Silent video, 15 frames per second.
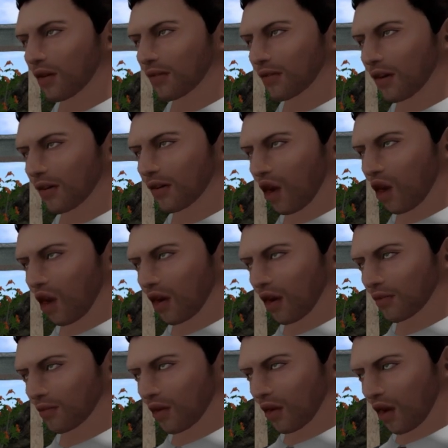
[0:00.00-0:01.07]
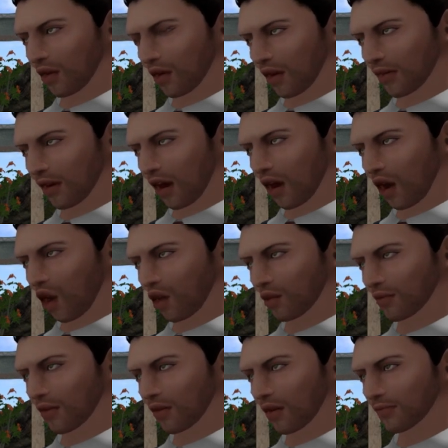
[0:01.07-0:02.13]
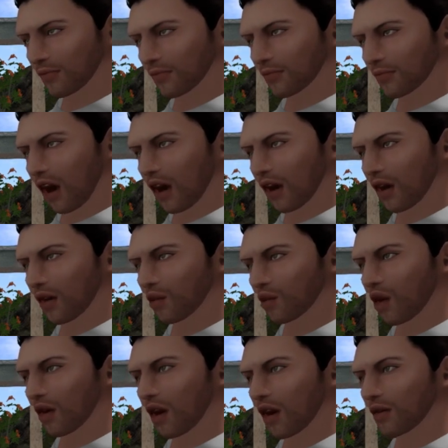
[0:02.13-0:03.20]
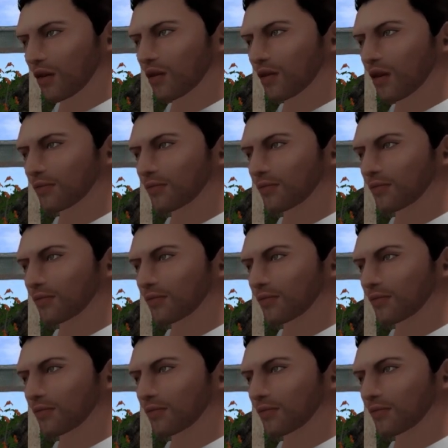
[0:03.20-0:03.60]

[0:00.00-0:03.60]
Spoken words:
And this is for you to laugh.